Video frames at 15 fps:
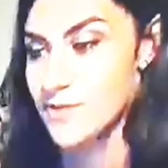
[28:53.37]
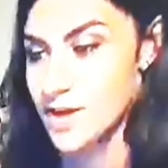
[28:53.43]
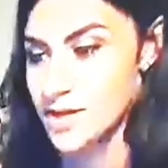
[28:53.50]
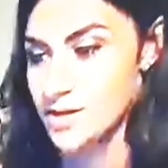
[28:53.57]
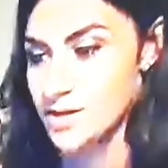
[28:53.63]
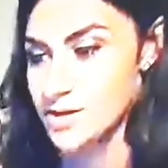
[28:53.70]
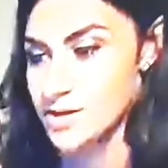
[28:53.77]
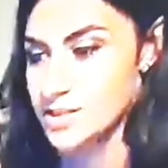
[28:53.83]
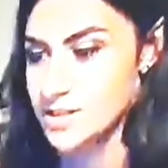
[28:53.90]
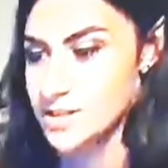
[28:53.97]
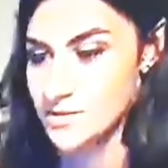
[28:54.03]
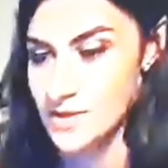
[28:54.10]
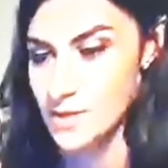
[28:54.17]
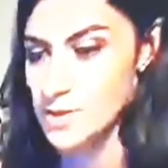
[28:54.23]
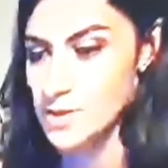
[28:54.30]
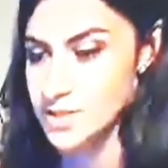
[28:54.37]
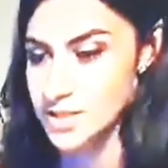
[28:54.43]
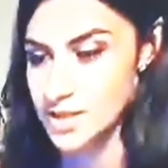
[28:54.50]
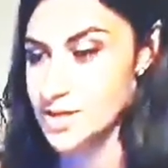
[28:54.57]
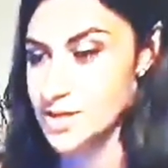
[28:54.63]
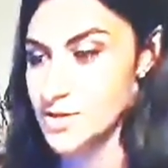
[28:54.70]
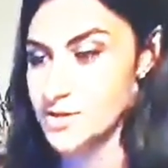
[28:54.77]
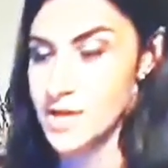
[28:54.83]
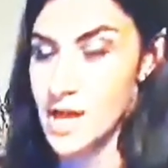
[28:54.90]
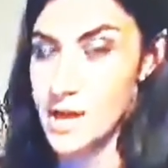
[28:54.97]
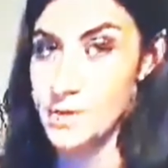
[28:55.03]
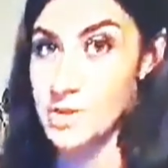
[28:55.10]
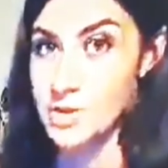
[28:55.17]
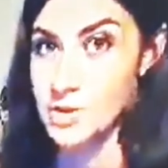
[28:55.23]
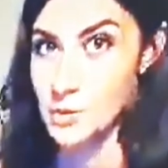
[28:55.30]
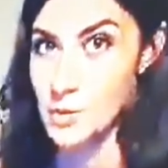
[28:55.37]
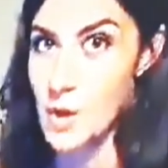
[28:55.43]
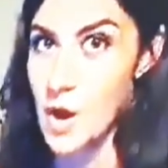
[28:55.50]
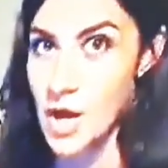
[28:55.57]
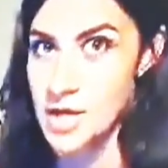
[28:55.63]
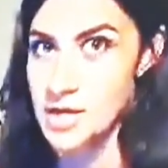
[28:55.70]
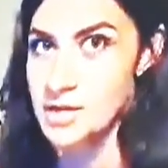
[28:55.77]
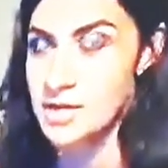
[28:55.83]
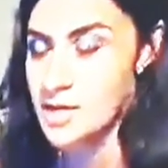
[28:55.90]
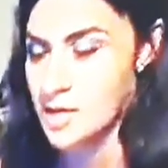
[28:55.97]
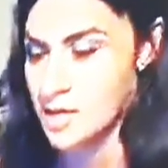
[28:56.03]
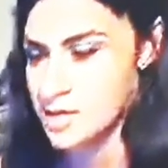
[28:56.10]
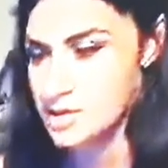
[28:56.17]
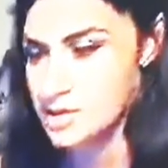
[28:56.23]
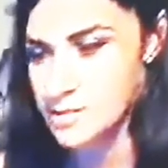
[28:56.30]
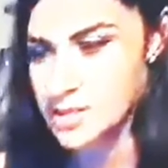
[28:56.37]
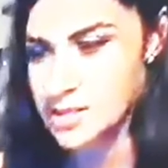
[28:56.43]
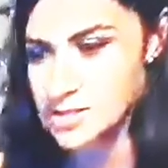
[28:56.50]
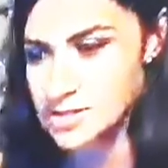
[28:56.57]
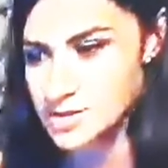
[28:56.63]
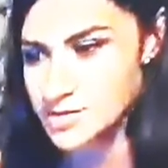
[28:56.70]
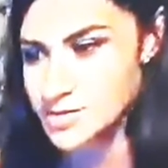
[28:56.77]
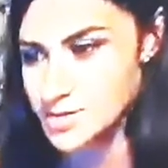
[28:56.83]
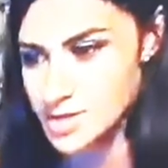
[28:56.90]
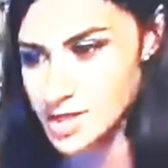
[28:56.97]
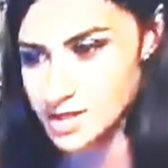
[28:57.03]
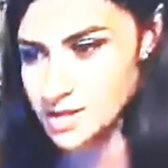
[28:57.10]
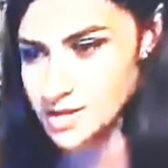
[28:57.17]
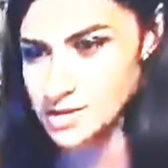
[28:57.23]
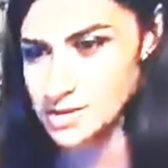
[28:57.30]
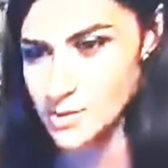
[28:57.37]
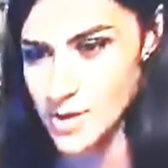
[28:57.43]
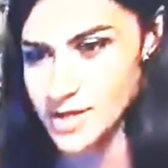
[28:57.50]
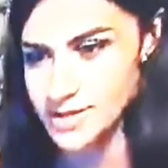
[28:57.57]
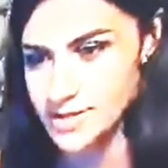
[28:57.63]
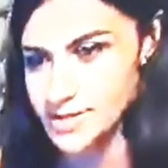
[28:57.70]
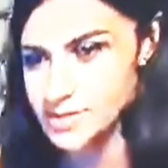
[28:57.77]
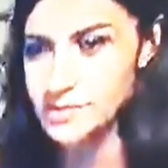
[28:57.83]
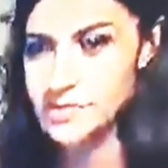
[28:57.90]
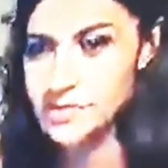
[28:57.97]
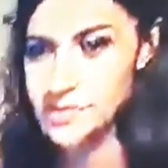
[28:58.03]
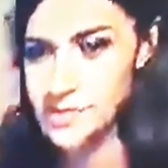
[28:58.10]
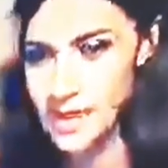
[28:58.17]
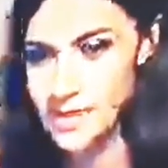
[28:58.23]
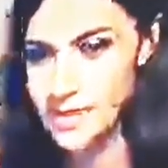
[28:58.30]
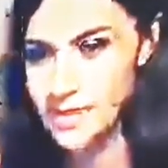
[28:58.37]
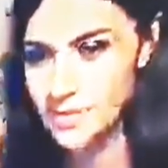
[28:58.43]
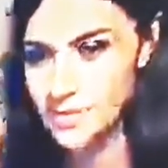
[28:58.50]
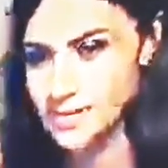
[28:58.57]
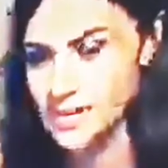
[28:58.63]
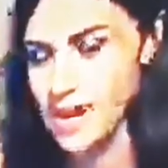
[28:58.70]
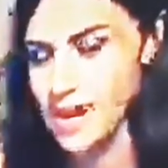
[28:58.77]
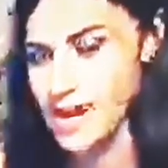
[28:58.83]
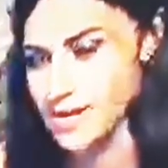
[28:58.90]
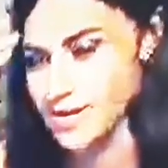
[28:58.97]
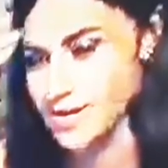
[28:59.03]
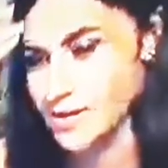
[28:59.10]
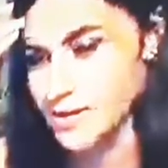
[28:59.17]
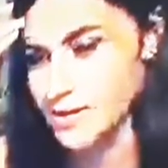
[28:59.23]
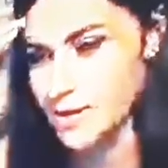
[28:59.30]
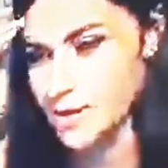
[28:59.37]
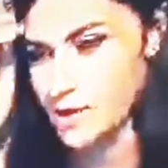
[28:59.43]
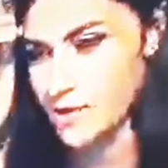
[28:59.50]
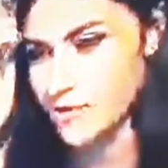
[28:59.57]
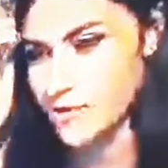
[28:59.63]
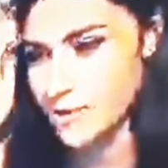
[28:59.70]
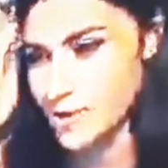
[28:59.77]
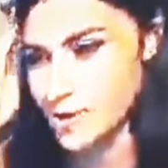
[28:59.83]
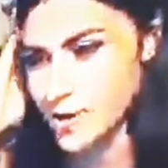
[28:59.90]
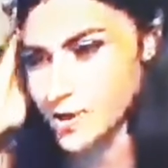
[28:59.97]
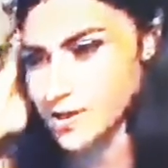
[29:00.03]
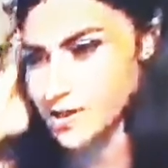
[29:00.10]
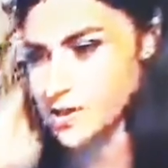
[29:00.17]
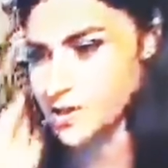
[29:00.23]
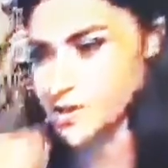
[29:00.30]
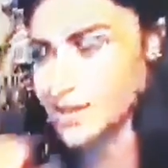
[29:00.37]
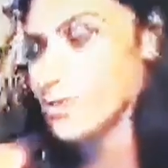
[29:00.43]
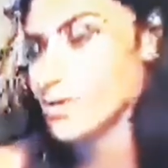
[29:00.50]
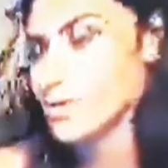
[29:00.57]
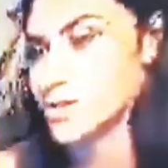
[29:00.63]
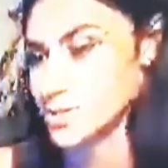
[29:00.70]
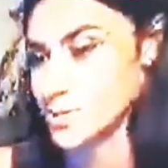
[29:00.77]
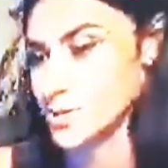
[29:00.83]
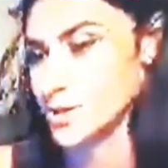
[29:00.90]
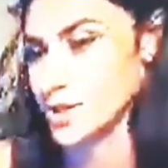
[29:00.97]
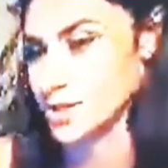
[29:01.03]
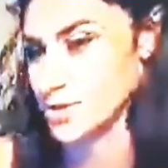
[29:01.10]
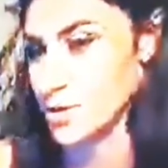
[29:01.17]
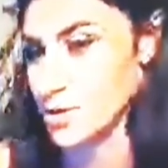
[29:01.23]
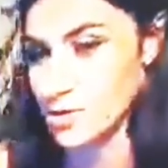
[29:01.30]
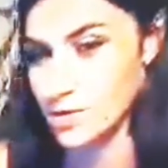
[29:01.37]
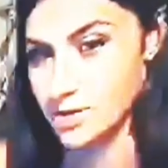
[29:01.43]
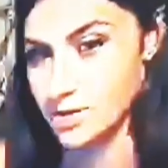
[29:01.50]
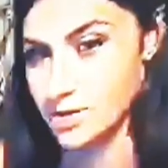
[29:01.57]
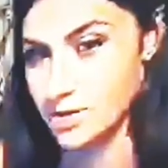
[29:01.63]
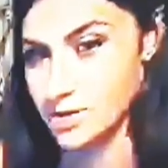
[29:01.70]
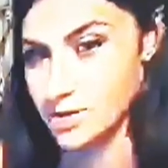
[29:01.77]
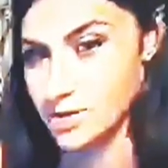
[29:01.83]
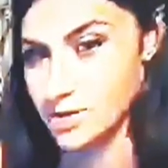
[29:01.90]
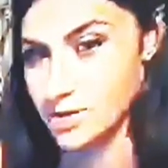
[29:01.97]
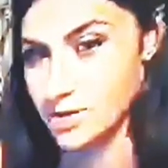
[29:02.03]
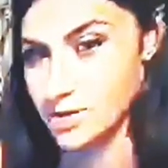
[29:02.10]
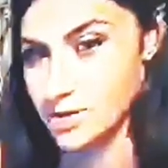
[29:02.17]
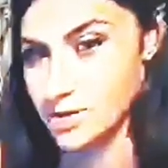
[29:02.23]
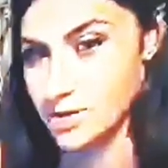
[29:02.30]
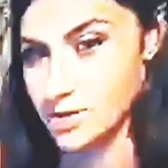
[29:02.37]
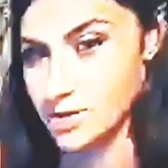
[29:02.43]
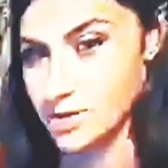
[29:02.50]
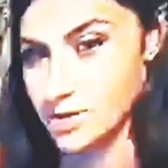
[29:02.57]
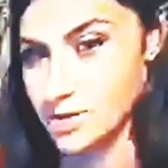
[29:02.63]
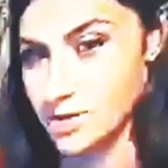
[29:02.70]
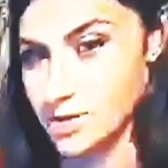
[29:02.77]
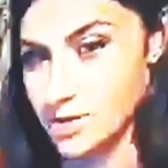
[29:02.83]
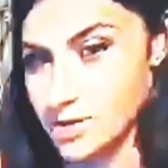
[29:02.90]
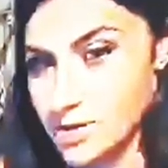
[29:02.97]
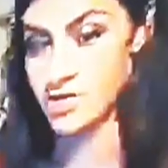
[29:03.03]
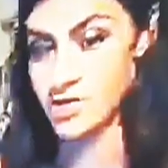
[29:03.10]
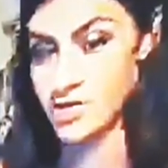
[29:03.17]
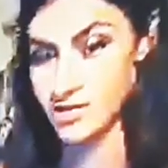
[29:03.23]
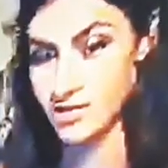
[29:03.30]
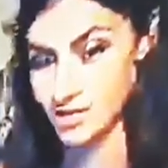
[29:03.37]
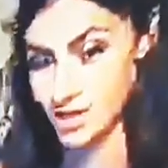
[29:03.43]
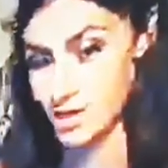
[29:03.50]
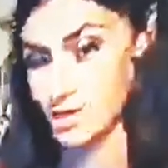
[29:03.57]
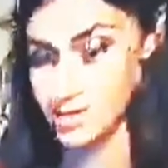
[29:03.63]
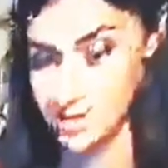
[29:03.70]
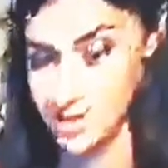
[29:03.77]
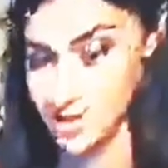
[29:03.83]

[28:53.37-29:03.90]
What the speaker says: some of the more intrinsic profiles of the world, just like these constellations are intrinsic profiles. For it, that would have just been like totally like Ron was just like F this, so I'm just